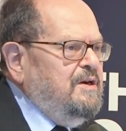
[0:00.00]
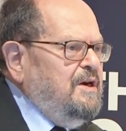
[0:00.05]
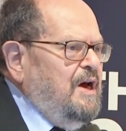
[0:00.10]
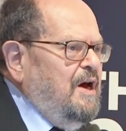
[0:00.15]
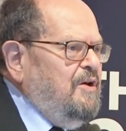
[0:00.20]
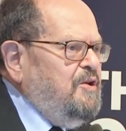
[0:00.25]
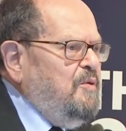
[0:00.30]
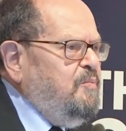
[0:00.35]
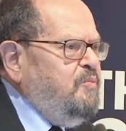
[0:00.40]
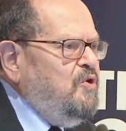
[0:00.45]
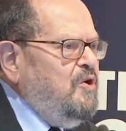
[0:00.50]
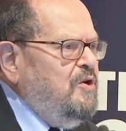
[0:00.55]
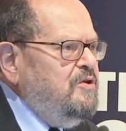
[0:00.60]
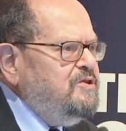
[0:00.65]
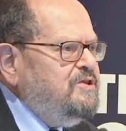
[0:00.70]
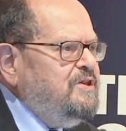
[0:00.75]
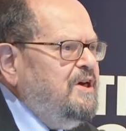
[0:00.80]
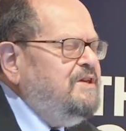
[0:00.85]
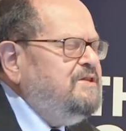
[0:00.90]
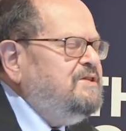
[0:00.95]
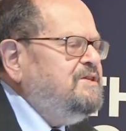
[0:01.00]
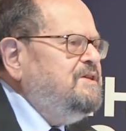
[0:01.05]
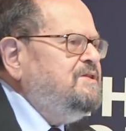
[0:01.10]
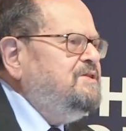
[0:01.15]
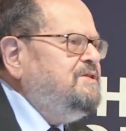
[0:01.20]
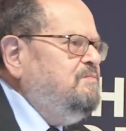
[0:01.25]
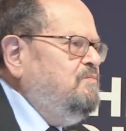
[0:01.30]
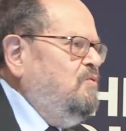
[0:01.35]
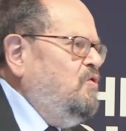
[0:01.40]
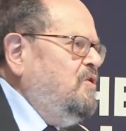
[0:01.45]
Now, the process
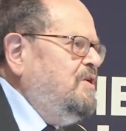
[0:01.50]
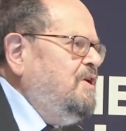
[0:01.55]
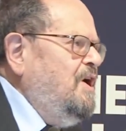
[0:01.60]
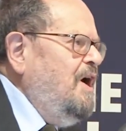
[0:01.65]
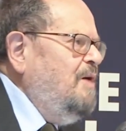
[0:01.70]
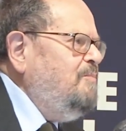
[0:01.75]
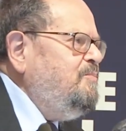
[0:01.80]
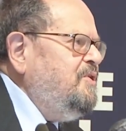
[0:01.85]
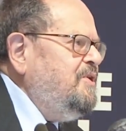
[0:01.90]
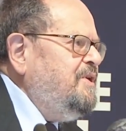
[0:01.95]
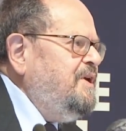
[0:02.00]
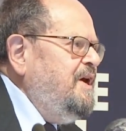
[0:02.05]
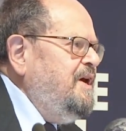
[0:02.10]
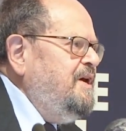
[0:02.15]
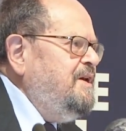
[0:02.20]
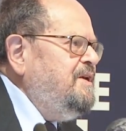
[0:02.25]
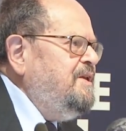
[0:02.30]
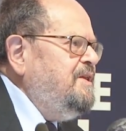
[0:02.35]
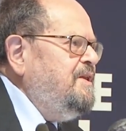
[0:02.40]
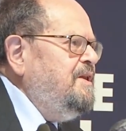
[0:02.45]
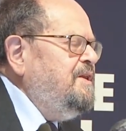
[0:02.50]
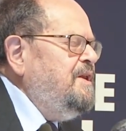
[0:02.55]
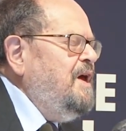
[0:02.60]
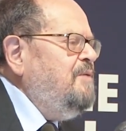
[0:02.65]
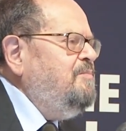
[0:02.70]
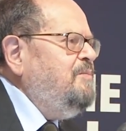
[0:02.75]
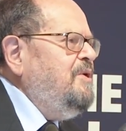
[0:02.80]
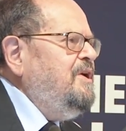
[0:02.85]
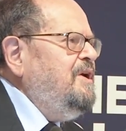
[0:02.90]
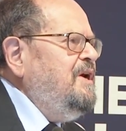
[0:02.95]
is more complicated than
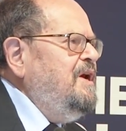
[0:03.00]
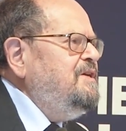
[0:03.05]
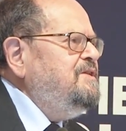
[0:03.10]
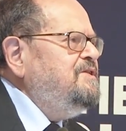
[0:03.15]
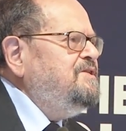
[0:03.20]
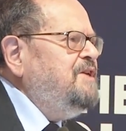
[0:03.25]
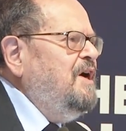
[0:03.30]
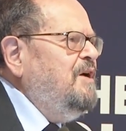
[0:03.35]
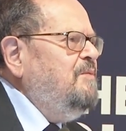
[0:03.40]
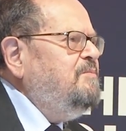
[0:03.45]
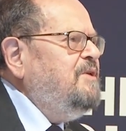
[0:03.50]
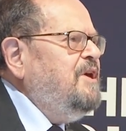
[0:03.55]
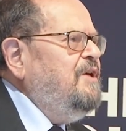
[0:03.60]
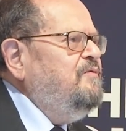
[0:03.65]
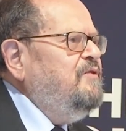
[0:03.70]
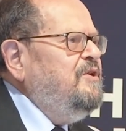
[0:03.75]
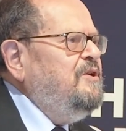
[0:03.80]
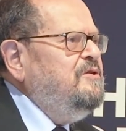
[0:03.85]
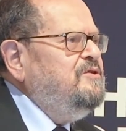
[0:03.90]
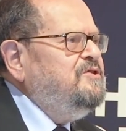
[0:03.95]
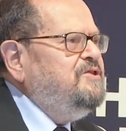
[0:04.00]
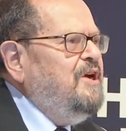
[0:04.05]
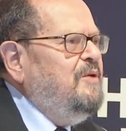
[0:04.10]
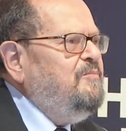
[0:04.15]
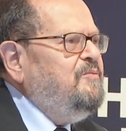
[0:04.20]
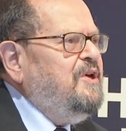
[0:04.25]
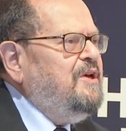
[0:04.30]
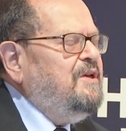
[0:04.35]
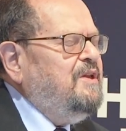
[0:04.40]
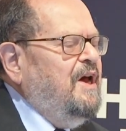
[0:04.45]
that, but it ends up giving you
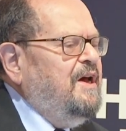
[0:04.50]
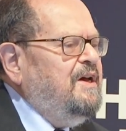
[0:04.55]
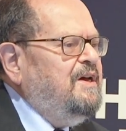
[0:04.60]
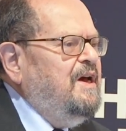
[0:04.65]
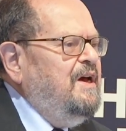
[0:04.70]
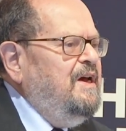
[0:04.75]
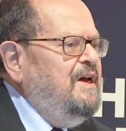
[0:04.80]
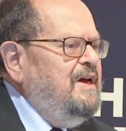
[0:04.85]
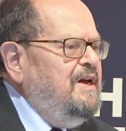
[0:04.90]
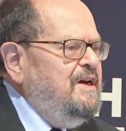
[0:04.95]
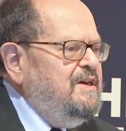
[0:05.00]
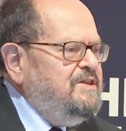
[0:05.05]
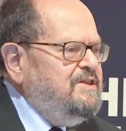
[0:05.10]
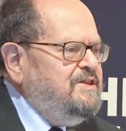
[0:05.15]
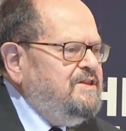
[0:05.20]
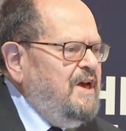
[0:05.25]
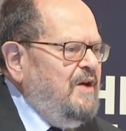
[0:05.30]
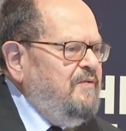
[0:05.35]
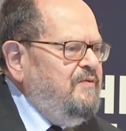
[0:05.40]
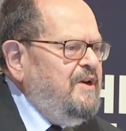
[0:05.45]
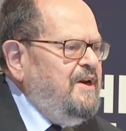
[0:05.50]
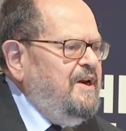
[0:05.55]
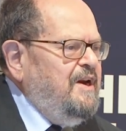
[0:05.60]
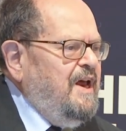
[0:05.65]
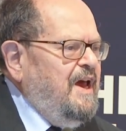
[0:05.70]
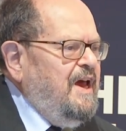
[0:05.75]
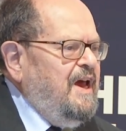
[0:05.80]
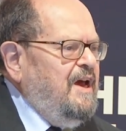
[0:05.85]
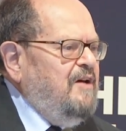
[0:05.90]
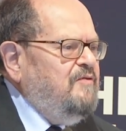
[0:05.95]
something like
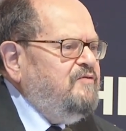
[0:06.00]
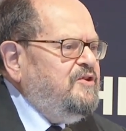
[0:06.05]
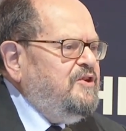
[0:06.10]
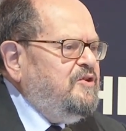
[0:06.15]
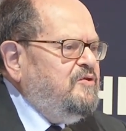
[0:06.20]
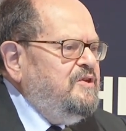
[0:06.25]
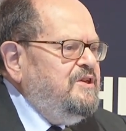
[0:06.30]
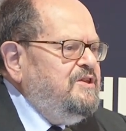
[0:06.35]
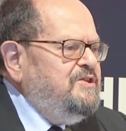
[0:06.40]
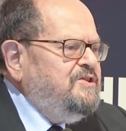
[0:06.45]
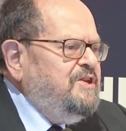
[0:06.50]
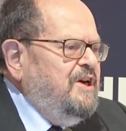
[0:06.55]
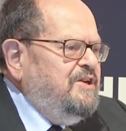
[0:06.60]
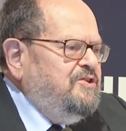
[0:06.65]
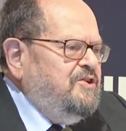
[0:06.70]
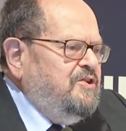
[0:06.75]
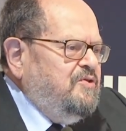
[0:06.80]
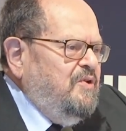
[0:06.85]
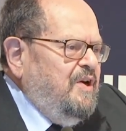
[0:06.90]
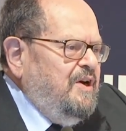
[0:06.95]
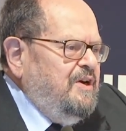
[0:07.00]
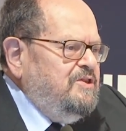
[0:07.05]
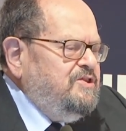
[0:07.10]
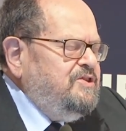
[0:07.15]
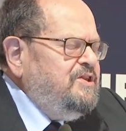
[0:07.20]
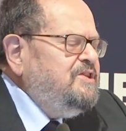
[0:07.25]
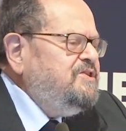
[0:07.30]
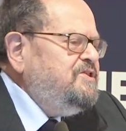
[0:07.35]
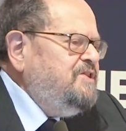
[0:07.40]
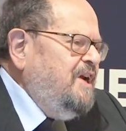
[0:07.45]
7.5 degrees centigrade,
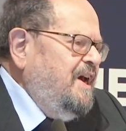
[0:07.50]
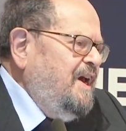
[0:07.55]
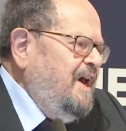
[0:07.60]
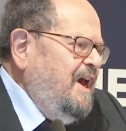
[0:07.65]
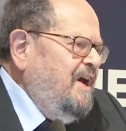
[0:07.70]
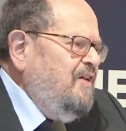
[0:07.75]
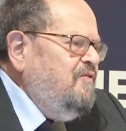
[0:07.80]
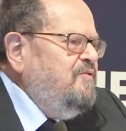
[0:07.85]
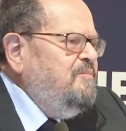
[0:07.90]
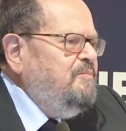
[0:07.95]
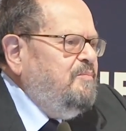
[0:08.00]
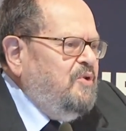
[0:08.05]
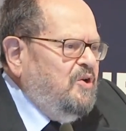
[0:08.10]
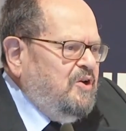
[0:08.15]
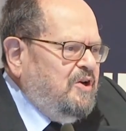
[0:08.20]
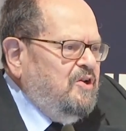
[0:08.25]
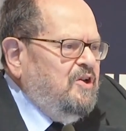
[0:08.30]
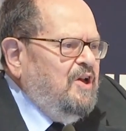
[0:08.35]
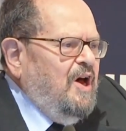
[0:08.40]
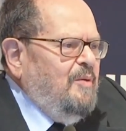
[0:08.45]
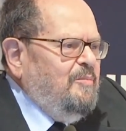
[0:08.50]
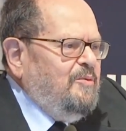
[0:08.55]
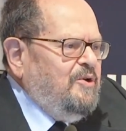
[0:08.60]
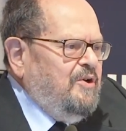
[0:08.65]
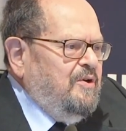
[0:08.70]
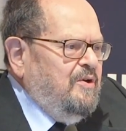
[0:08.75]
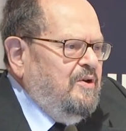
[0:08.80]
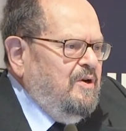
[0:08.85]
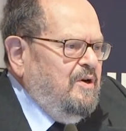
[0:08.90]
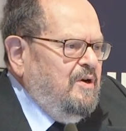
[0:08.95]
6.5 per
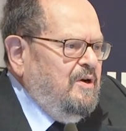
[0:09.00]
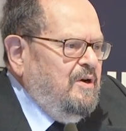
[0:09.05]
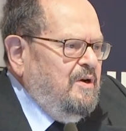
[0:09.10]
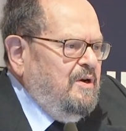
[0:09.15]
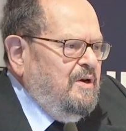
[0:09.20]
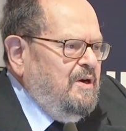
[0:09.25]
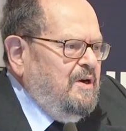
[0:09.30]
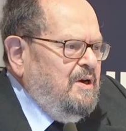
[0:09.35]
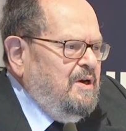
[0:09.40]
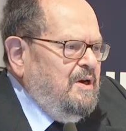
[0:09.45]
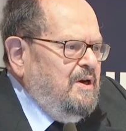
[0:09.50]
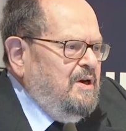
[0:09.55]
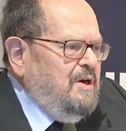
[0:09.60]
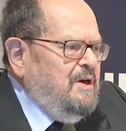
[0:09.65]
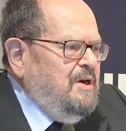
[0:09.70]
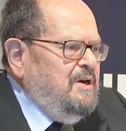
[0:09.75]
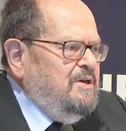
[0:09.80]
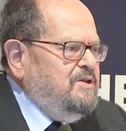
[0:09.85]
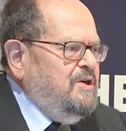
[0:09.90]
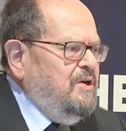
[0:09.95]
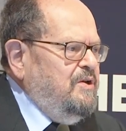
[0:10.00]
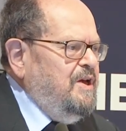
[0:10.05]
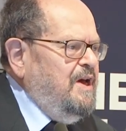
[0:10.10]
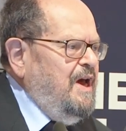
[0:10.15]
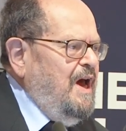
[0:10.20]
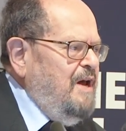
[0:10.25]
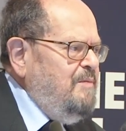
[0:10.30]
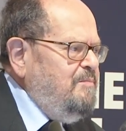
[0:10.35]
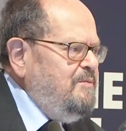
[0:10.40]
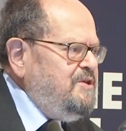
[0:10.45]
kilometer. So
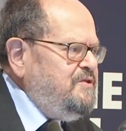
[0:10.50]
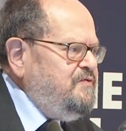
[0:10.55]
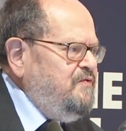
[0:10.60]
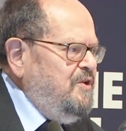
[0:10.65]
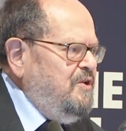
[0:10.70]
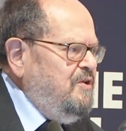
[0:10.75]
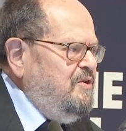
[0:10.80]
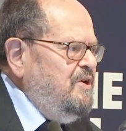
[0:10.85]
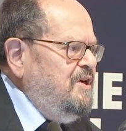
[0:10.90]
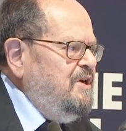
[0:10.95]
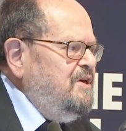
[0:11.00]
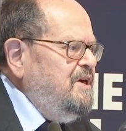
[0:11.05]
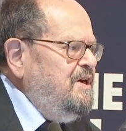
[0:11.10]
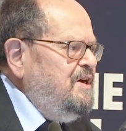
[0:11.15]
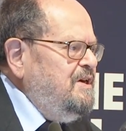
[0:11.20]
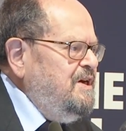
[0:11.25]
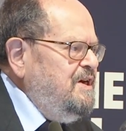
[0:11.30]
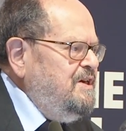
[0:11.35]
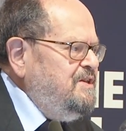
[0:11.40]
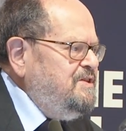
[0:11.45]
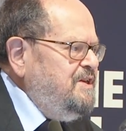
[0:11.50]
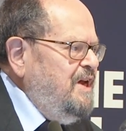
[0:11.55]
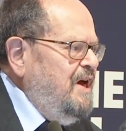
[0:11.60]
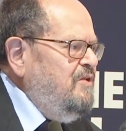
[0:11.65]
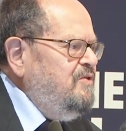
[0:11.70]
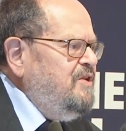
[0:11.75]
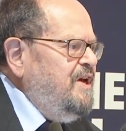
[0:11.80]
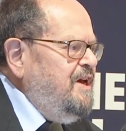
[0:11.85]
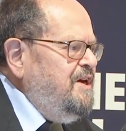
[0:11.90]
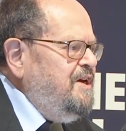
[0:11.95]
the atmosphere is
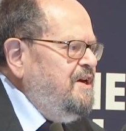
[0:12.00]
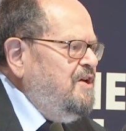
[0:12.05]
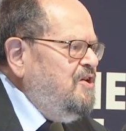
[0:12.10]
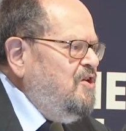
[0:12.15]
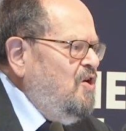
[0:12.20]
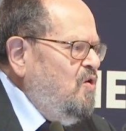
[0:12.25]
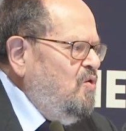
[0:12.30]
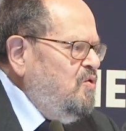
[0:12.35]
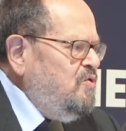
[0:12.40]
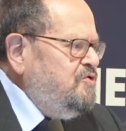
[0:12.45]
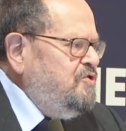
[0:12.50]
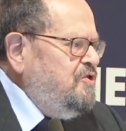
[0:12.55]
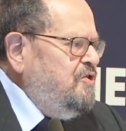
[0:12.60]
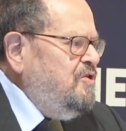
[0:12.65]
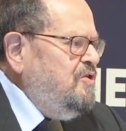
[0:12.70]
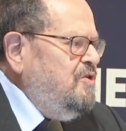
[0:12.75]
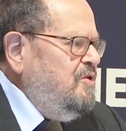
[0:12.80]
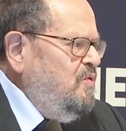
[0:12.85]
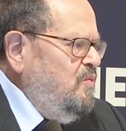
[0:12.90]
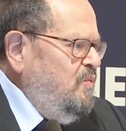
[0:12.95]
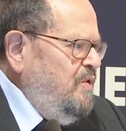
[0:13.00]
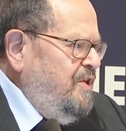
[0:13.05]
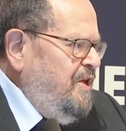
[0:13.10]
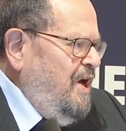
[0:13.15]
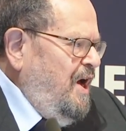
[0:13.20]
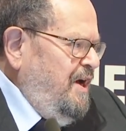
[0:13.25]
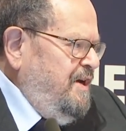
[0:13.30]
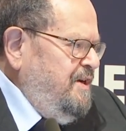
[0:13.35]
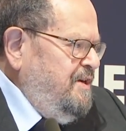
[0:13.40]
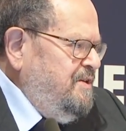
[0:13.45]
now getting colder with
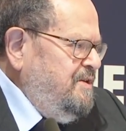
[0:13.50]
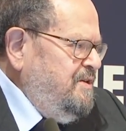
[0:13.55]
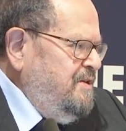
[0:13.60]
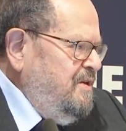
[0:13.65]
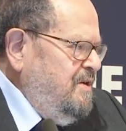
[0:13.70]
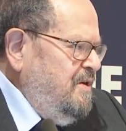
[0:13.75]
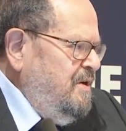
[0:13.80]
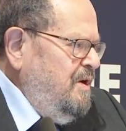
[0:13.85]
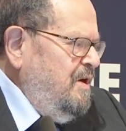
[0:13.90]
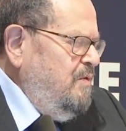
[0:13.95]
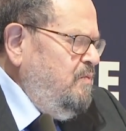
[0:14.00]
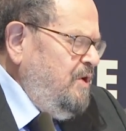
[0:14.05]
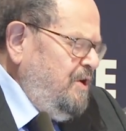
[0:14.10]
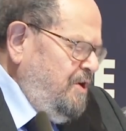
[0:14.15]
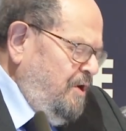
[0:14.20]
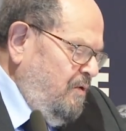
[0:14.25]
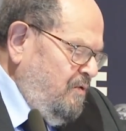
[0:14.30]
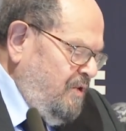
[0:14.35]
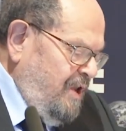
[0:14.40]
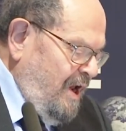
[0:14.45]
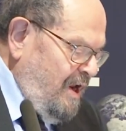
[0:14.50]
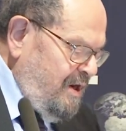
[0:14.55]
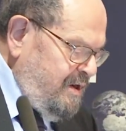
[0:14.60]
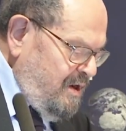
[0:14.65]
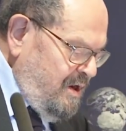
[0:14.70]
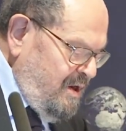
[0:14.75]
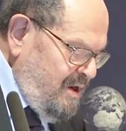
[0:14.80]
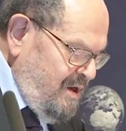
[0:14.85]
height, and we know that.